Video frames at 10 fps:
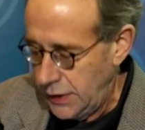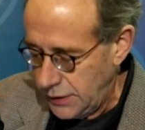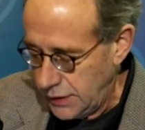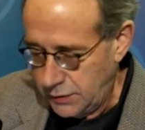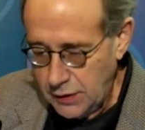
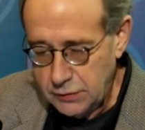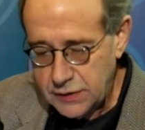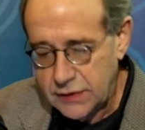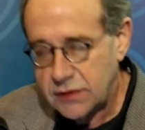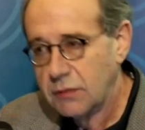Now,
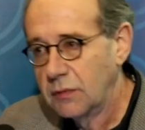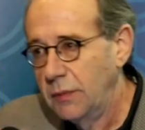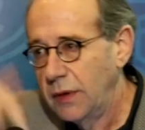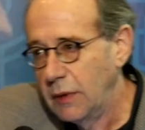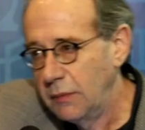notice, when
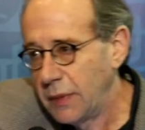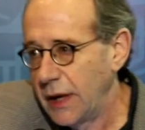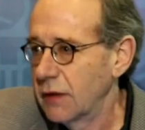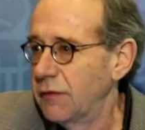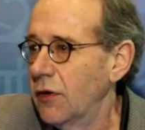we went
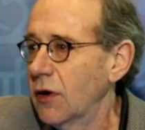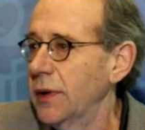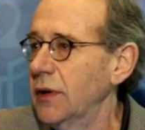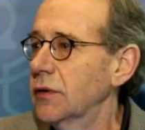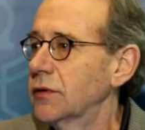back the
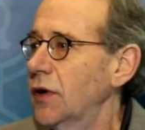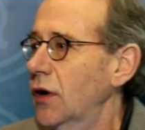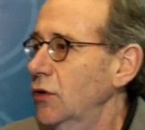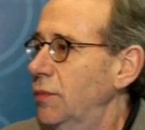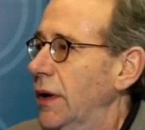following
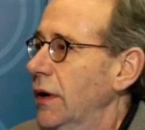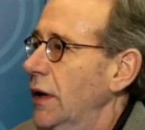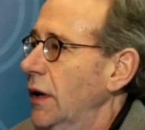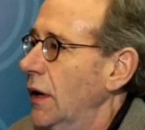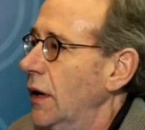October
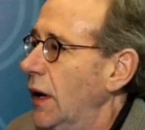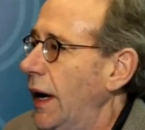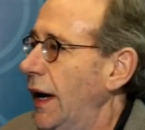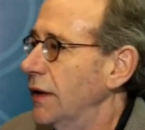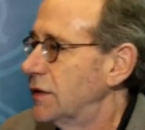
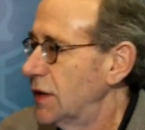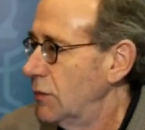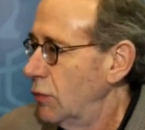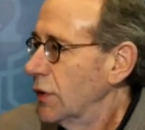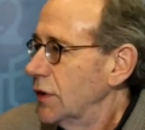and
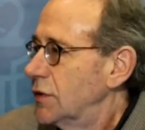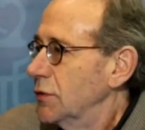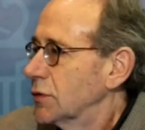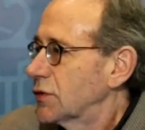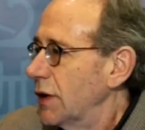said, what is
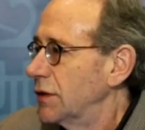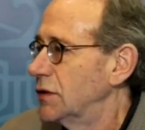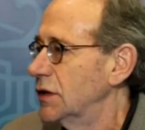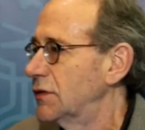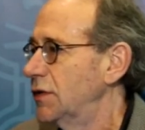your
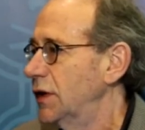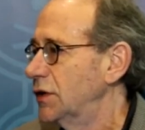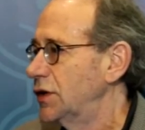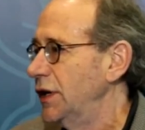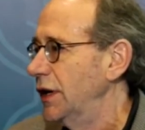strategies for
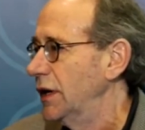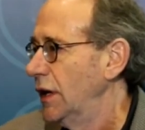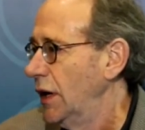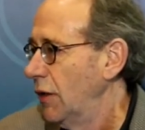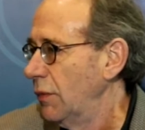this year?
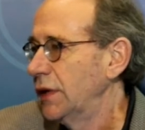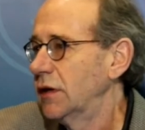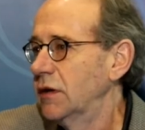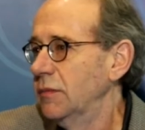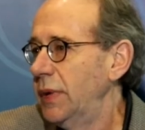We
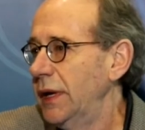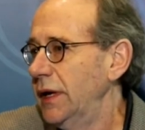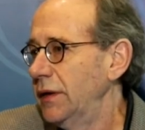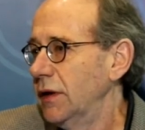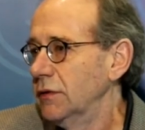could
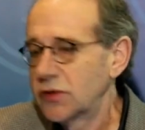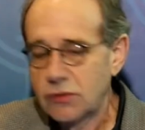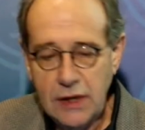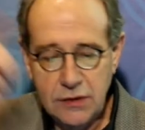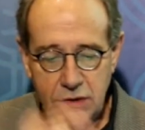compare those
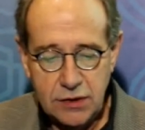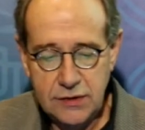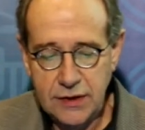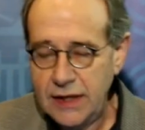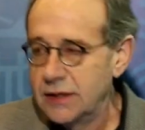strategies
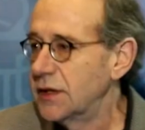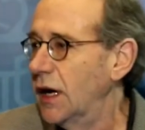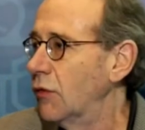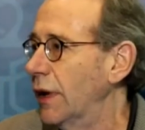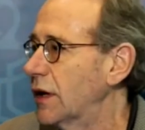against
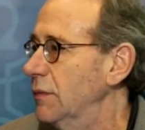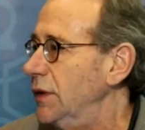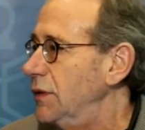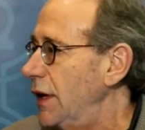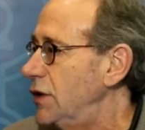our
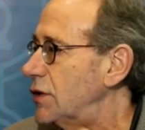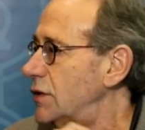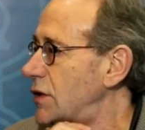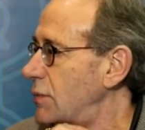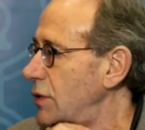
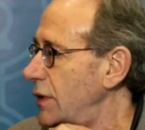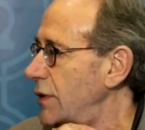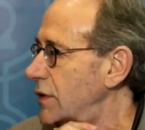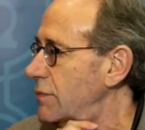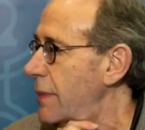recommendations the
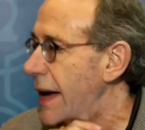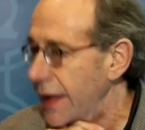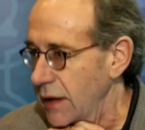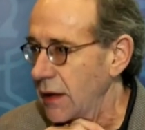previous May.